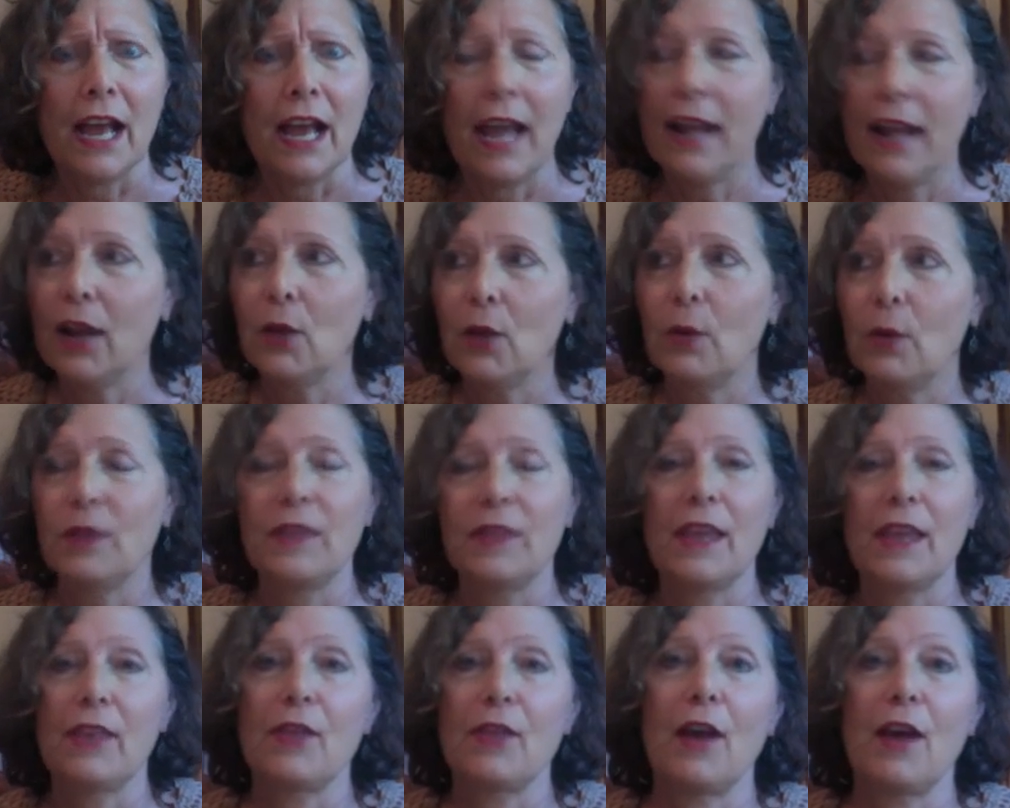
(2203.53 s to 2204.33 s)
I don't know
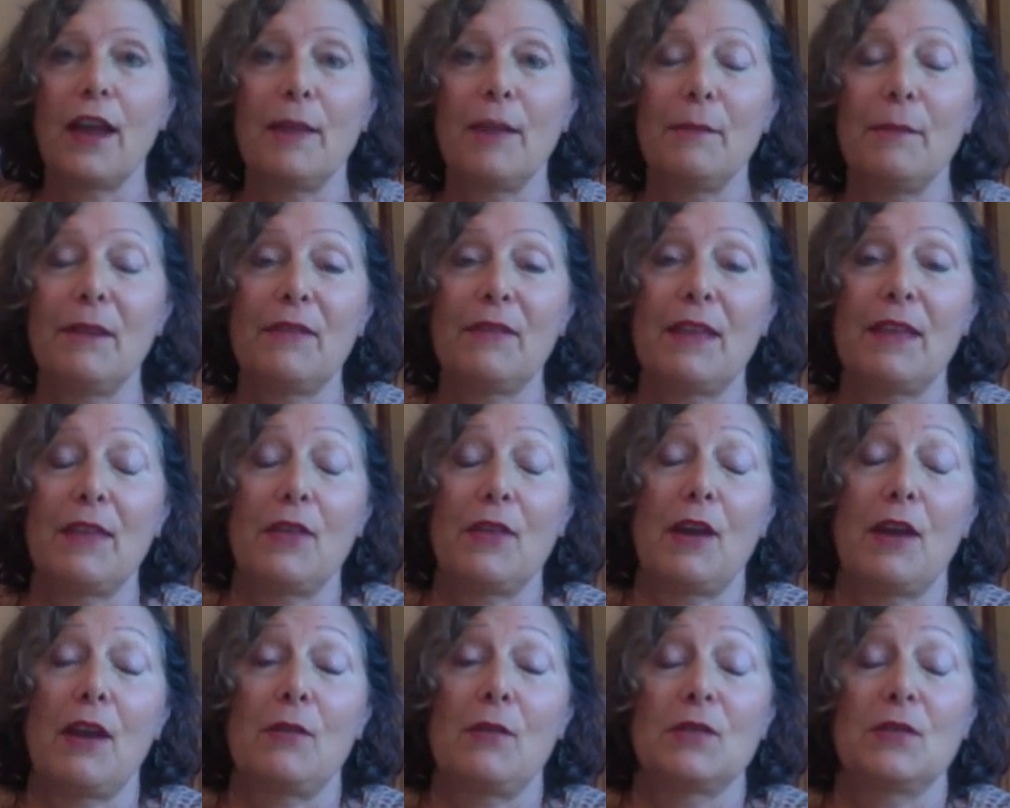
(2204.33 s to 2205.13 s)
what they thought. I mean, they
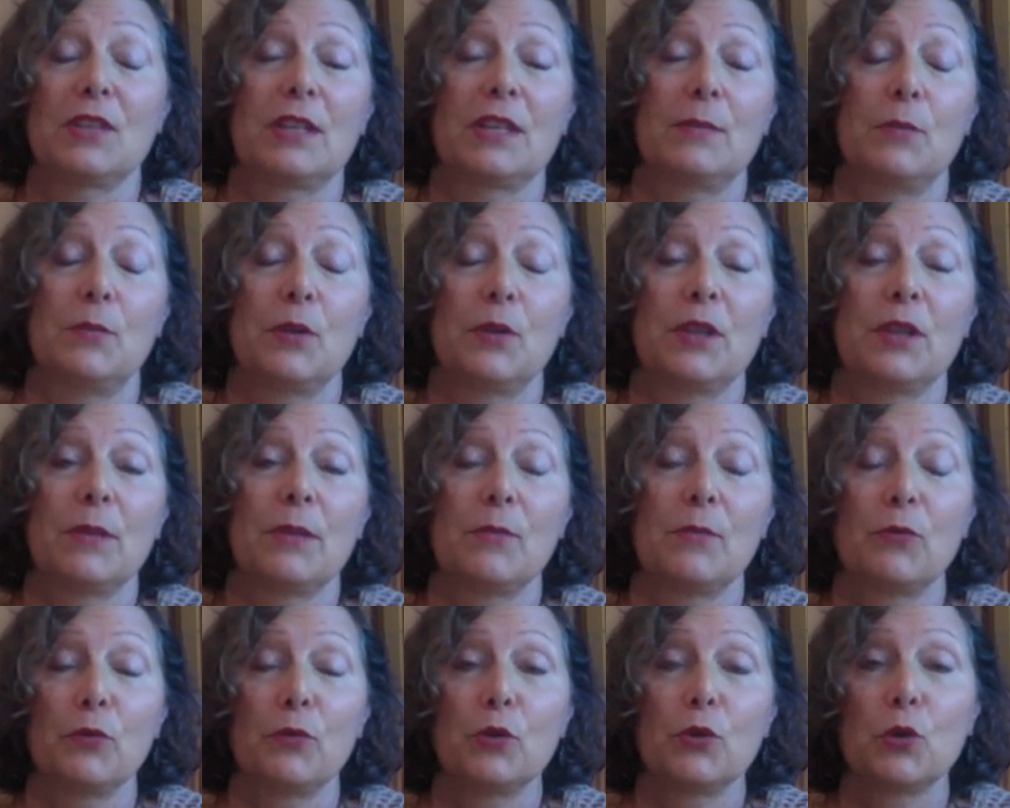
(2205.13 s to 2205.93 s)
thought I was going to put
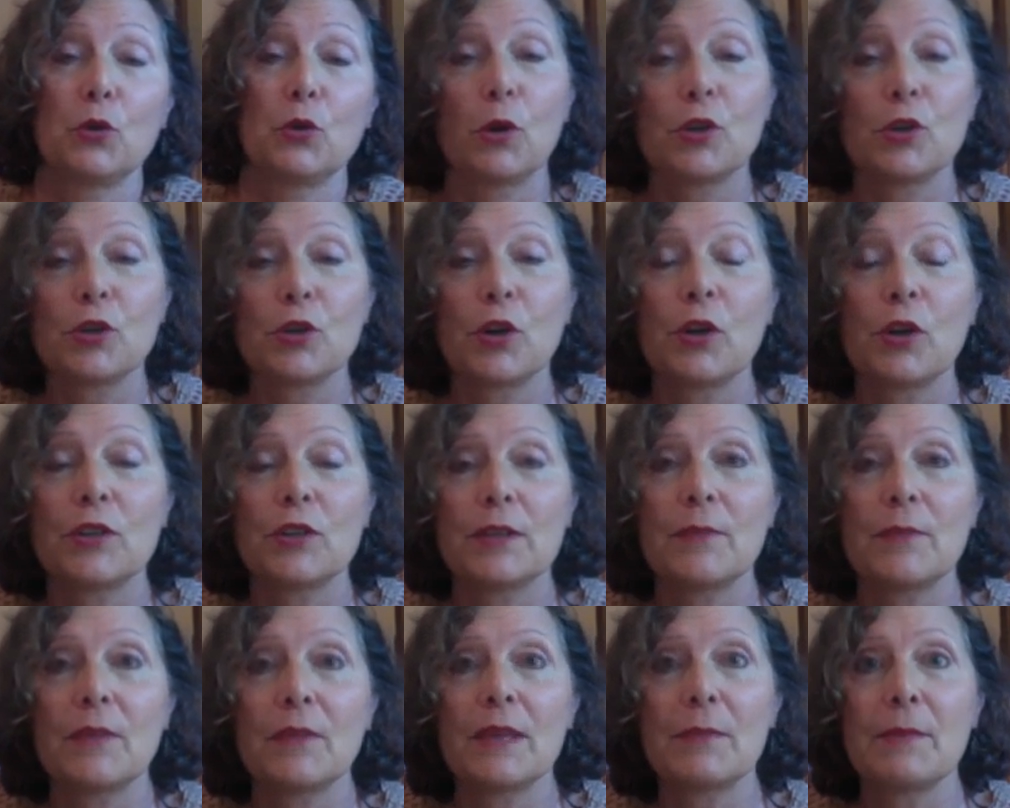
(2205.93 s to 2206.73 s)
them through torture or
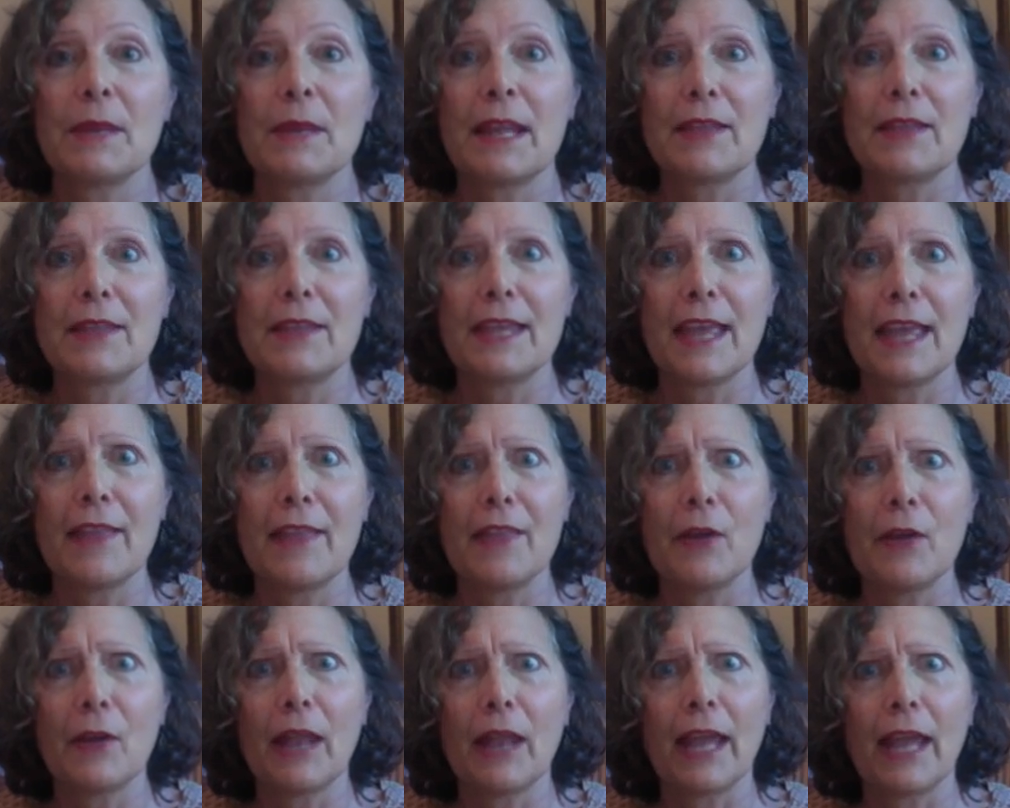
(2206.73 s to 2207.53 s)
something, but at the
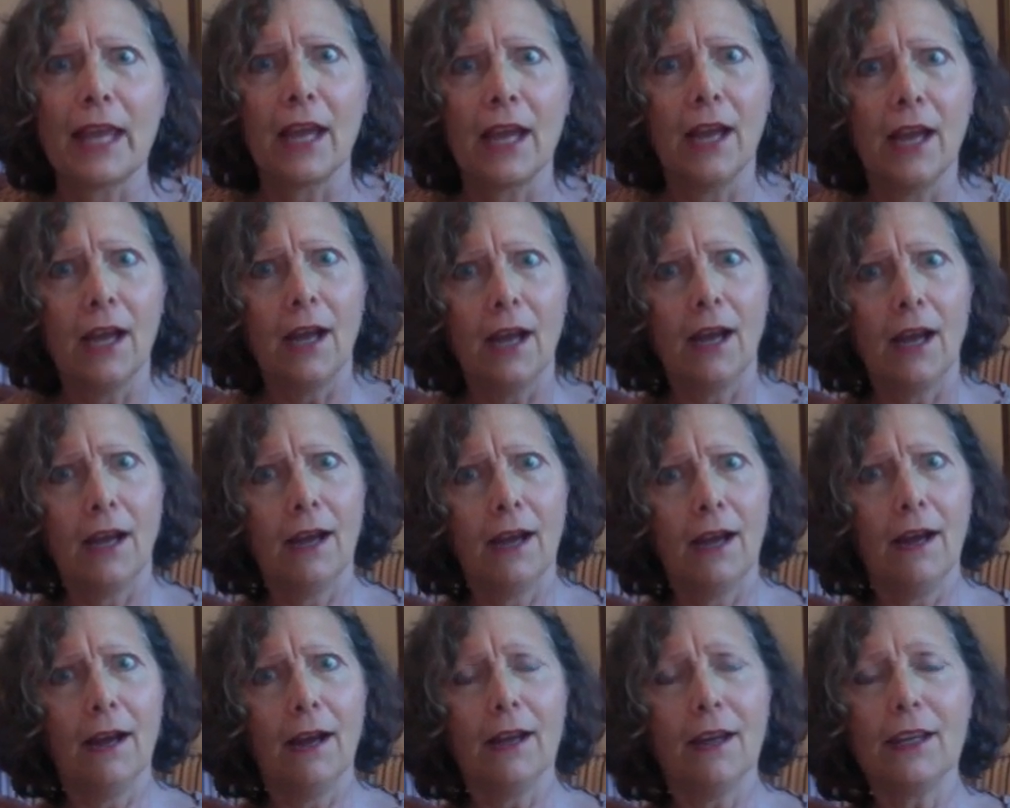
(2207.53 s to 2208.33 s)
end they're like,
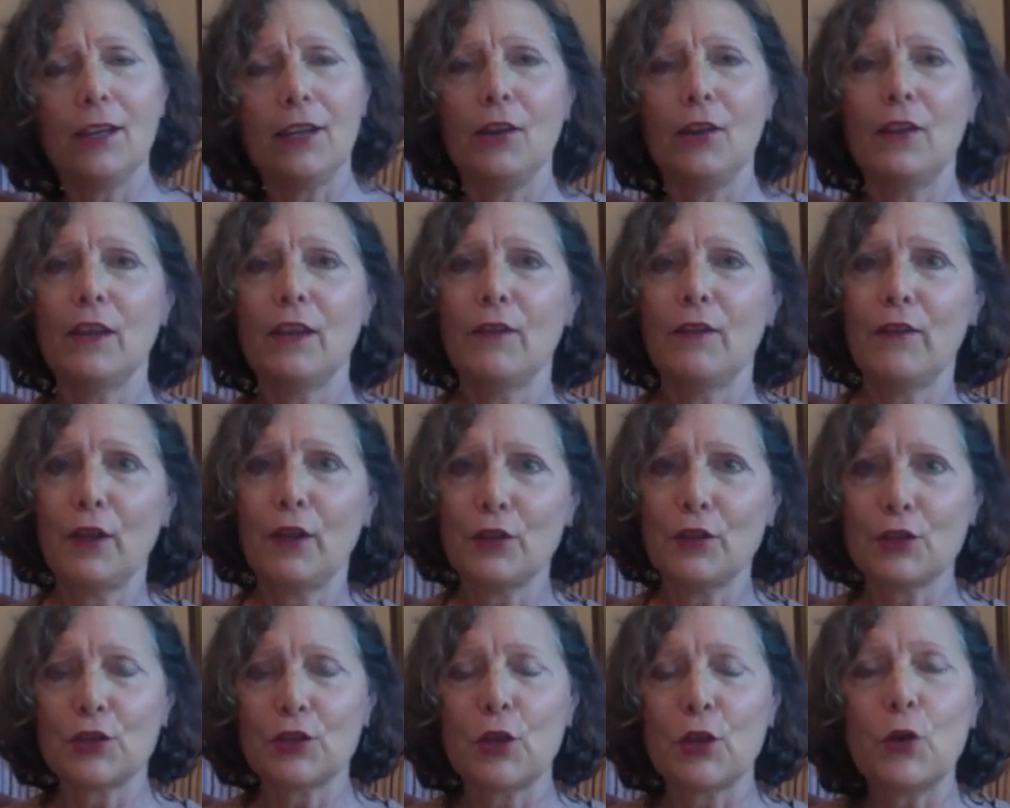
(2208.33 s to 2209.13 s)
they
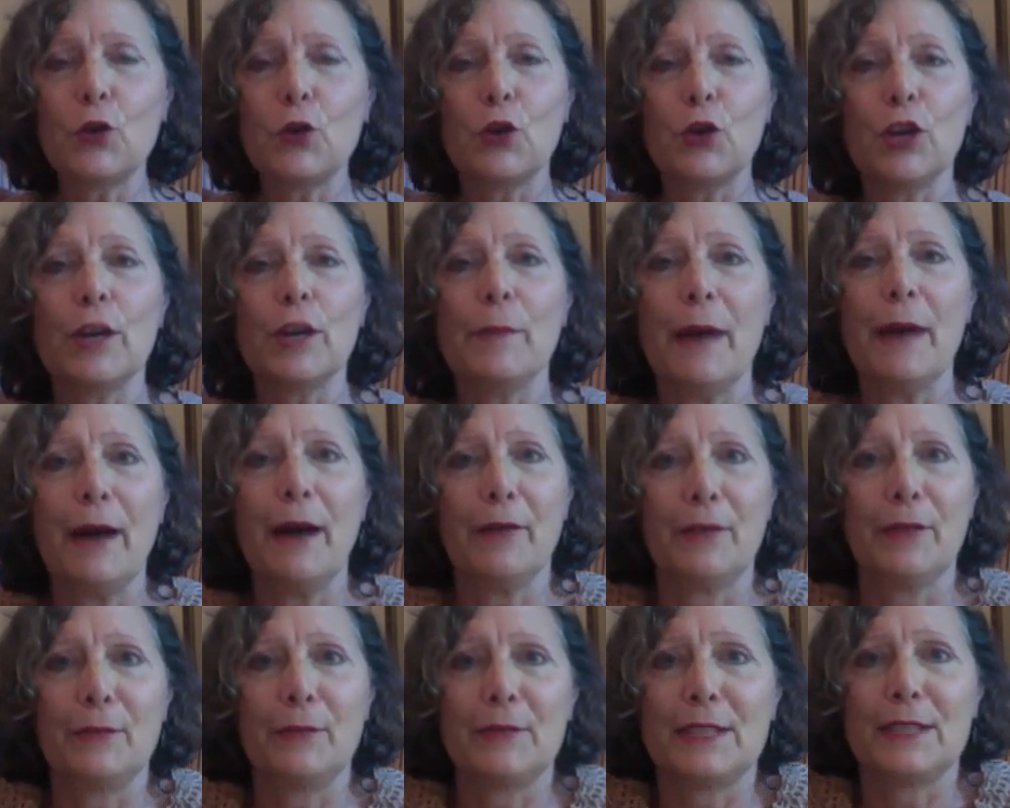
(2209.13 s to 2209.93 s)
felt so good
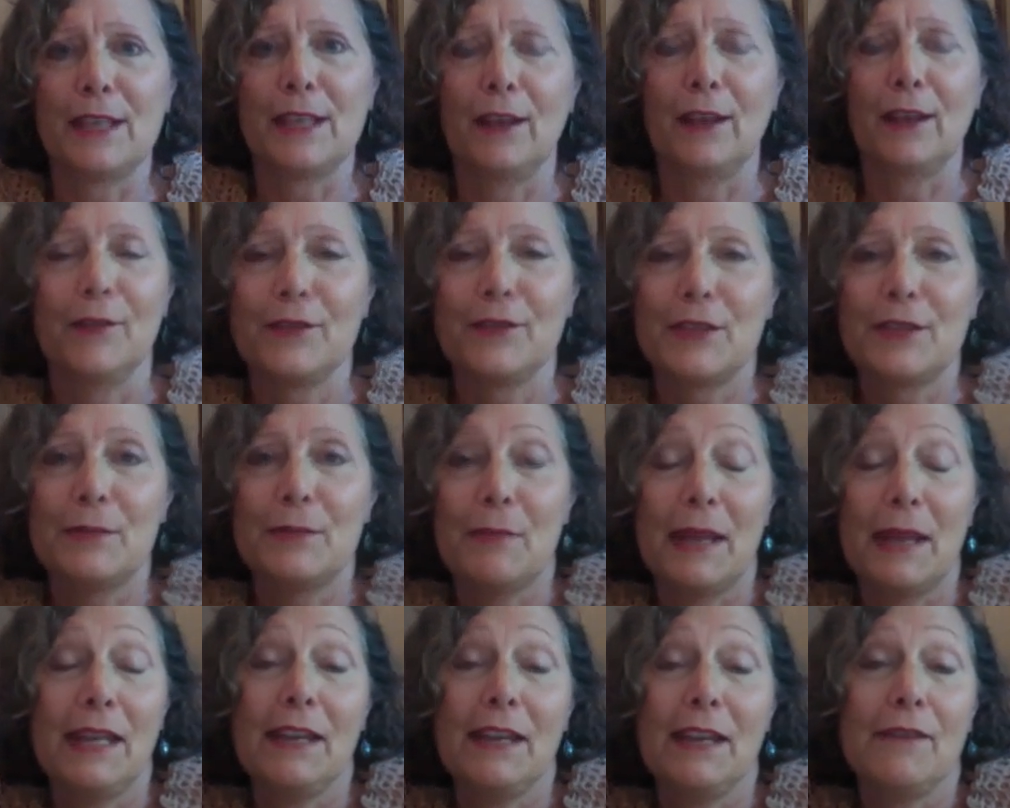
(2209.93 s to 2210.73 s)
about themselves.
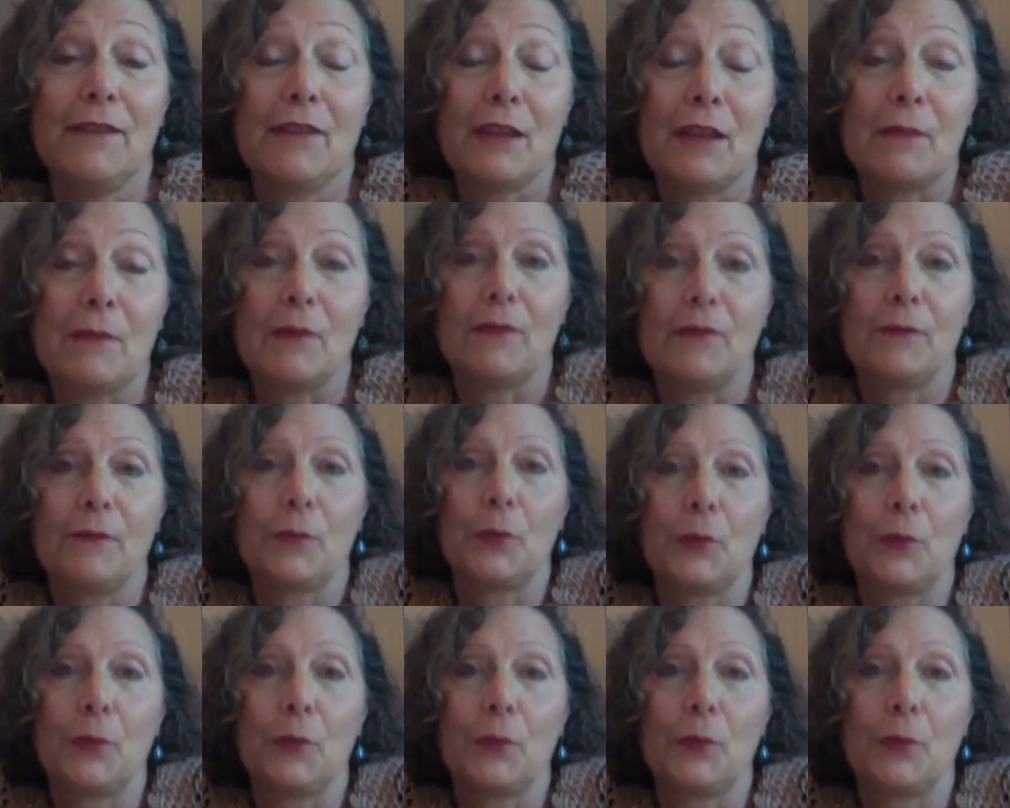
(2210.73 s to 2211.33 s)
And many of them are